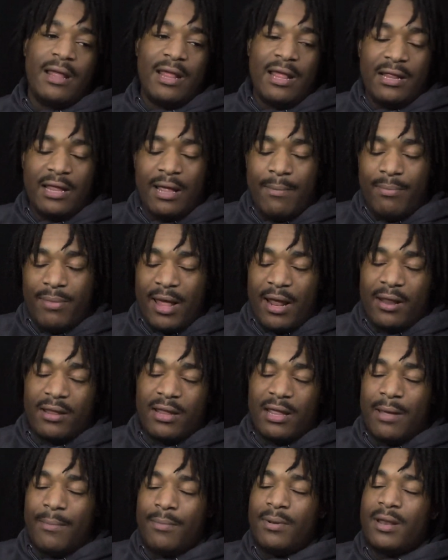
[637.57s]

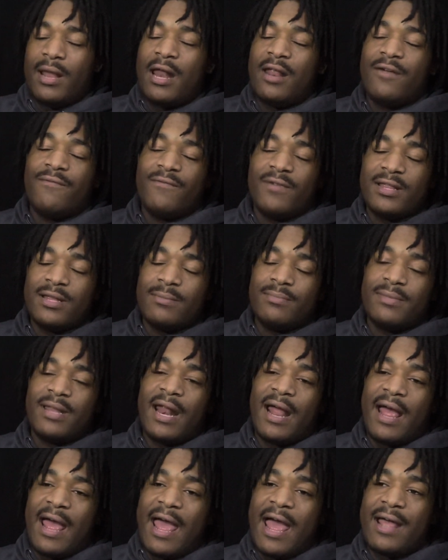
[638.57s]
hypnotic rhythm that I
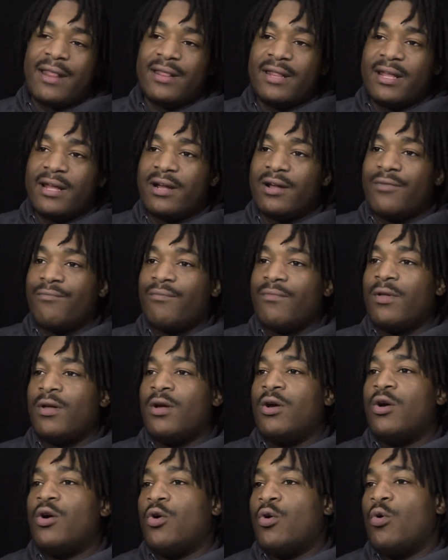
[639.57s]
had there
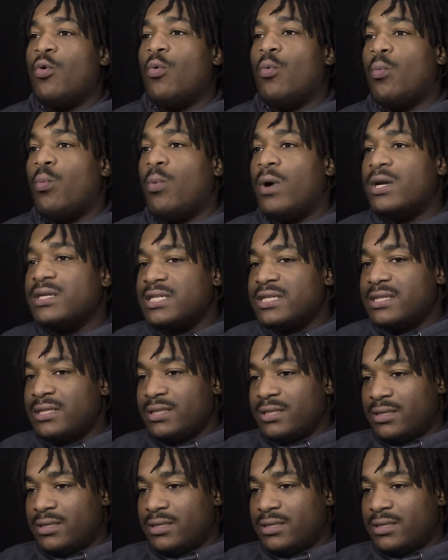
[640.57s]
wasn't.